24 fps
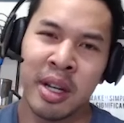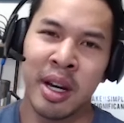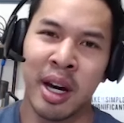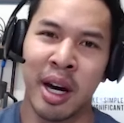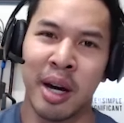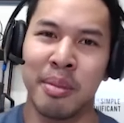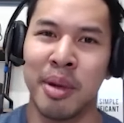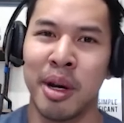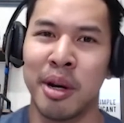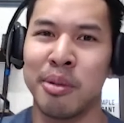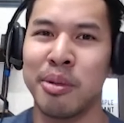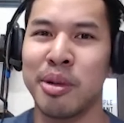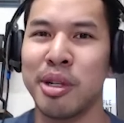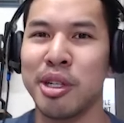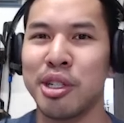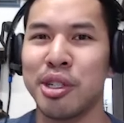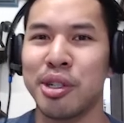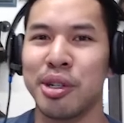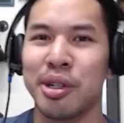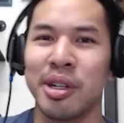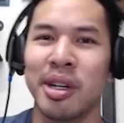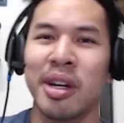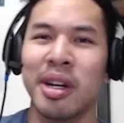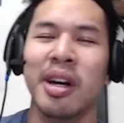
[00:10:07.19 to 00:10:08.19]
I'm not mm -hmm. really mm-hmm.
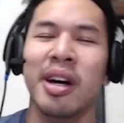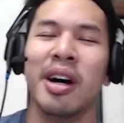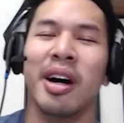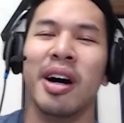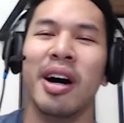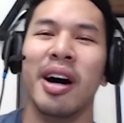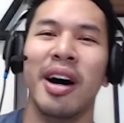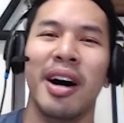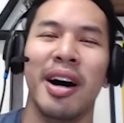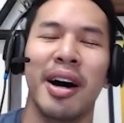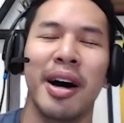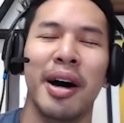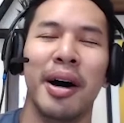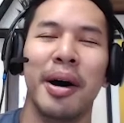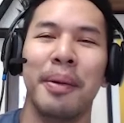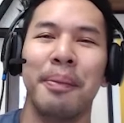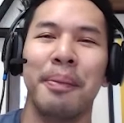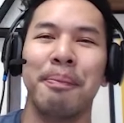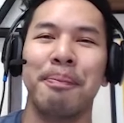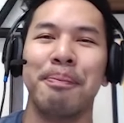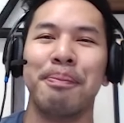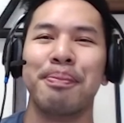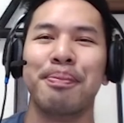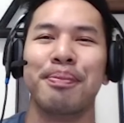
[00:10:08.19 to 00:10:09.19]
sure. Um,
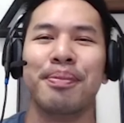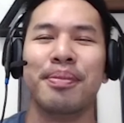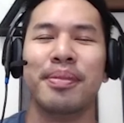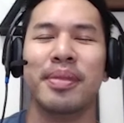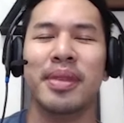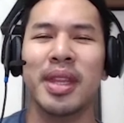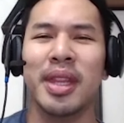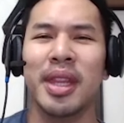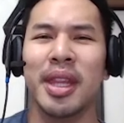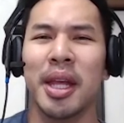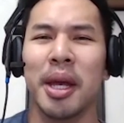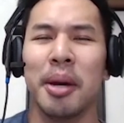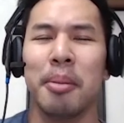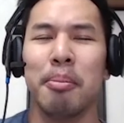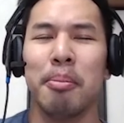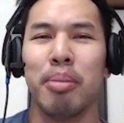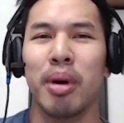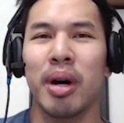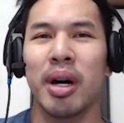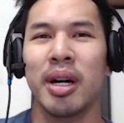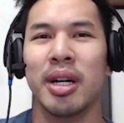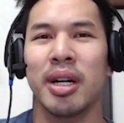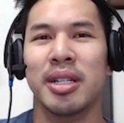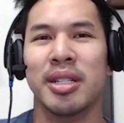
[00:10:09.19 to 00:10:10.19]

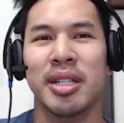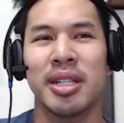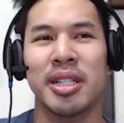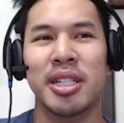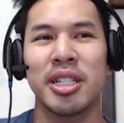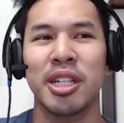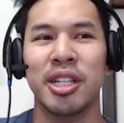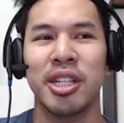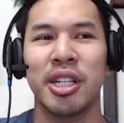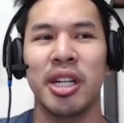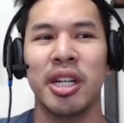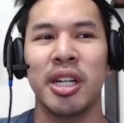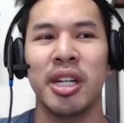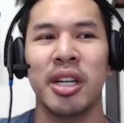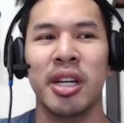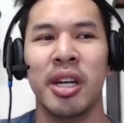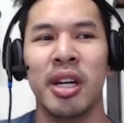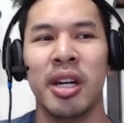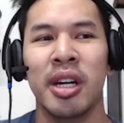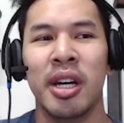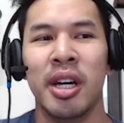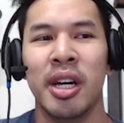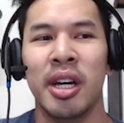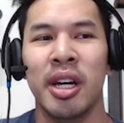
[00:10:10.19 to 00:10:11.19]
but essentially,
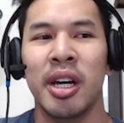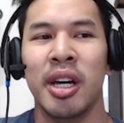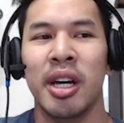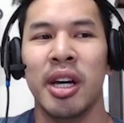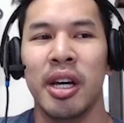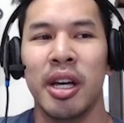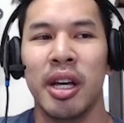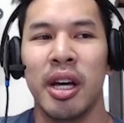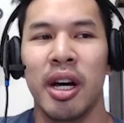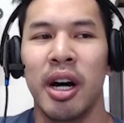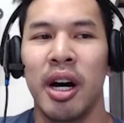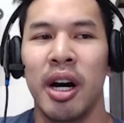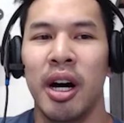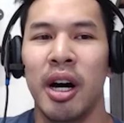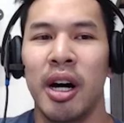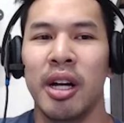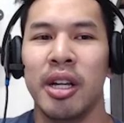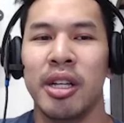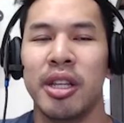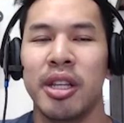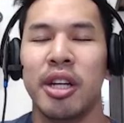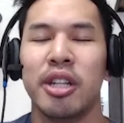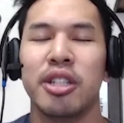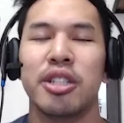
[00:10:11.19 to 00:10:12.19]

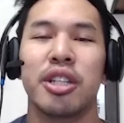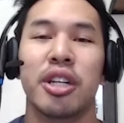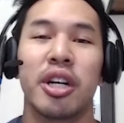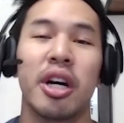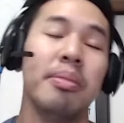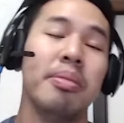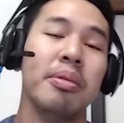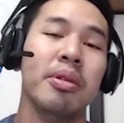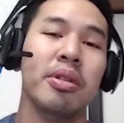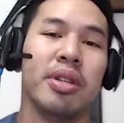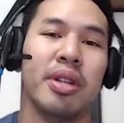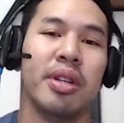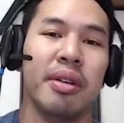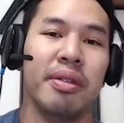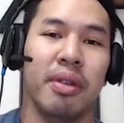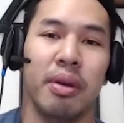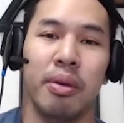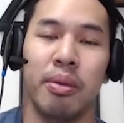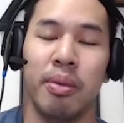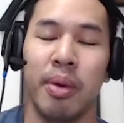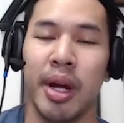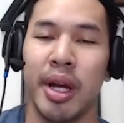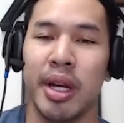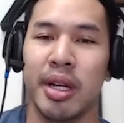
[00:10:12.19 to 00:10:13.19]
there's a couple of
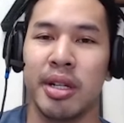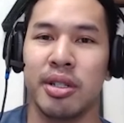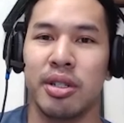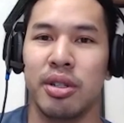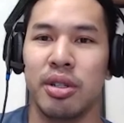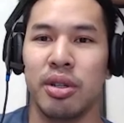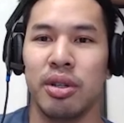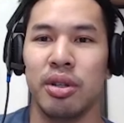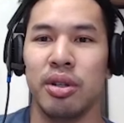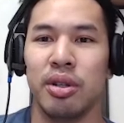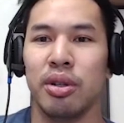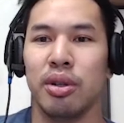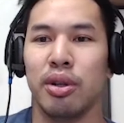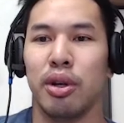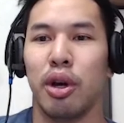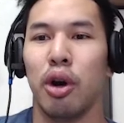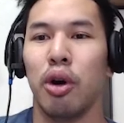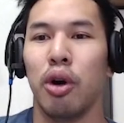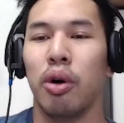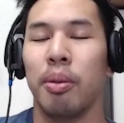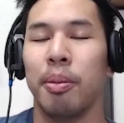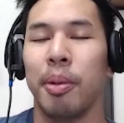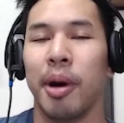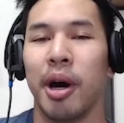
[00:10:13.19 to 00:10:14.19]
different ways to
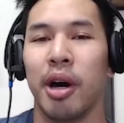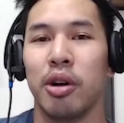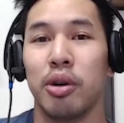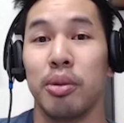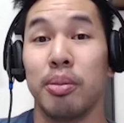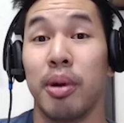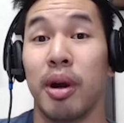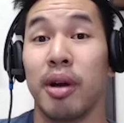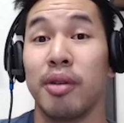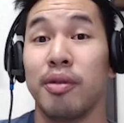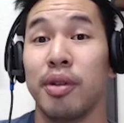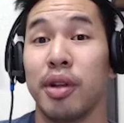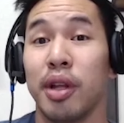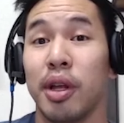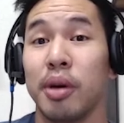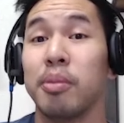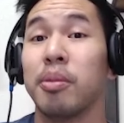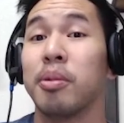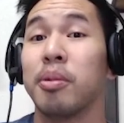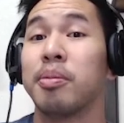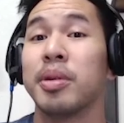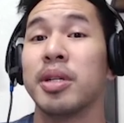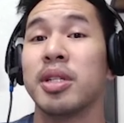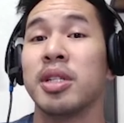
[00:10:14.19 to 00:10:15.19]
go about your private
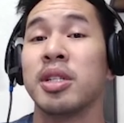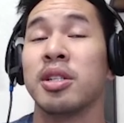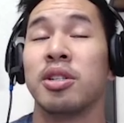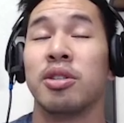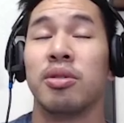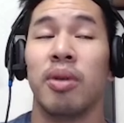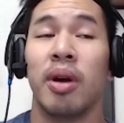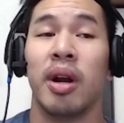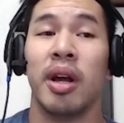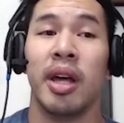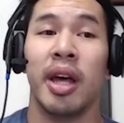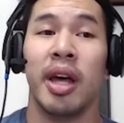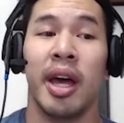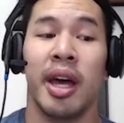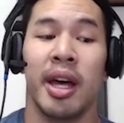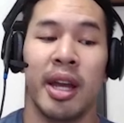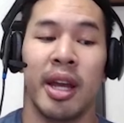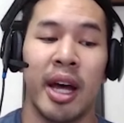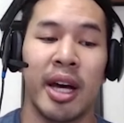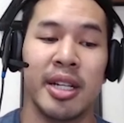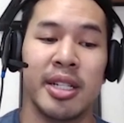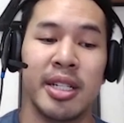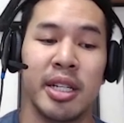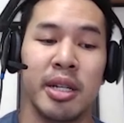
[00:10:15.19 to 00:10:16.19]
label business, right? And
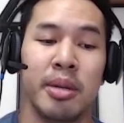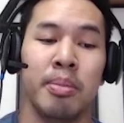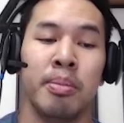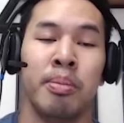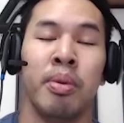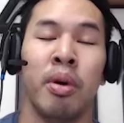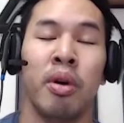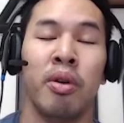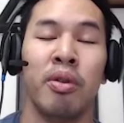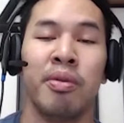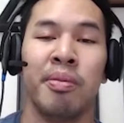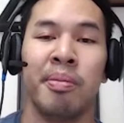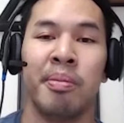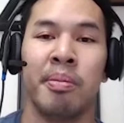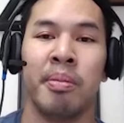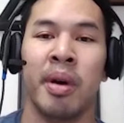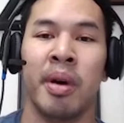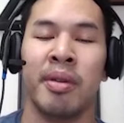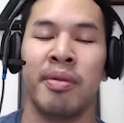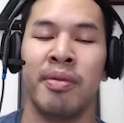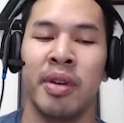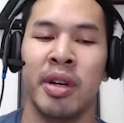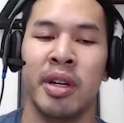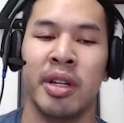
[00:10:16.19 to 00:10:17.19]
I've seen both
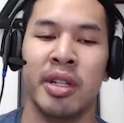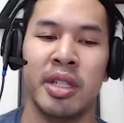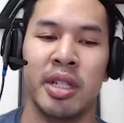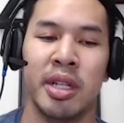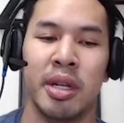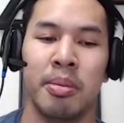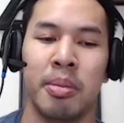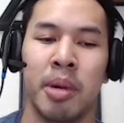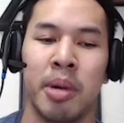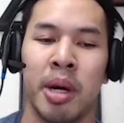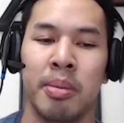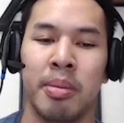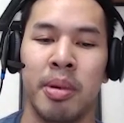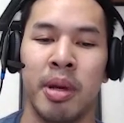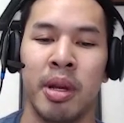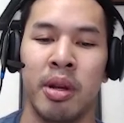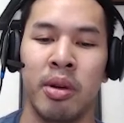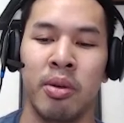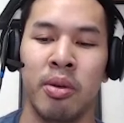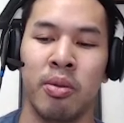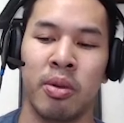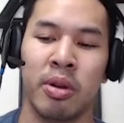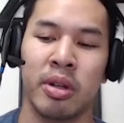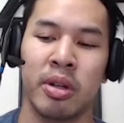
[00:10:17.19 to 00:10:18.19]
methods, in my
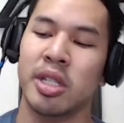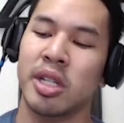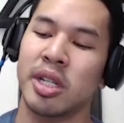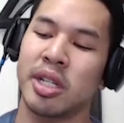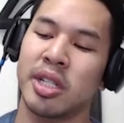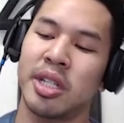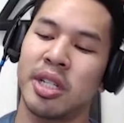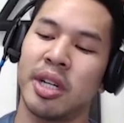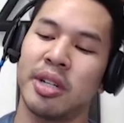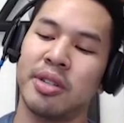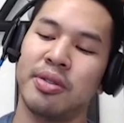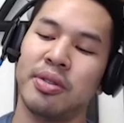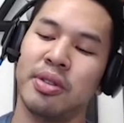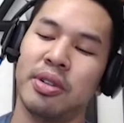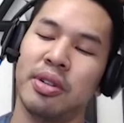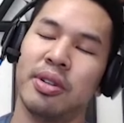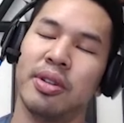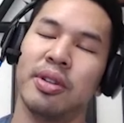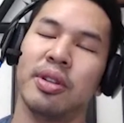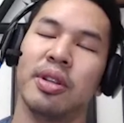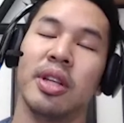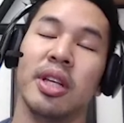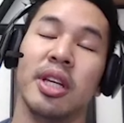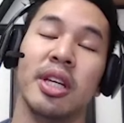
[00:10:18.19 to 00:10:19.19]
opinion, work
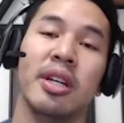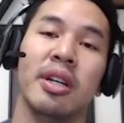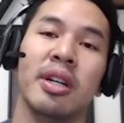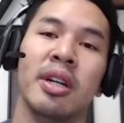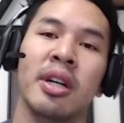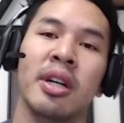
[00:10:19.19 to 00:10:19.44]
successfully.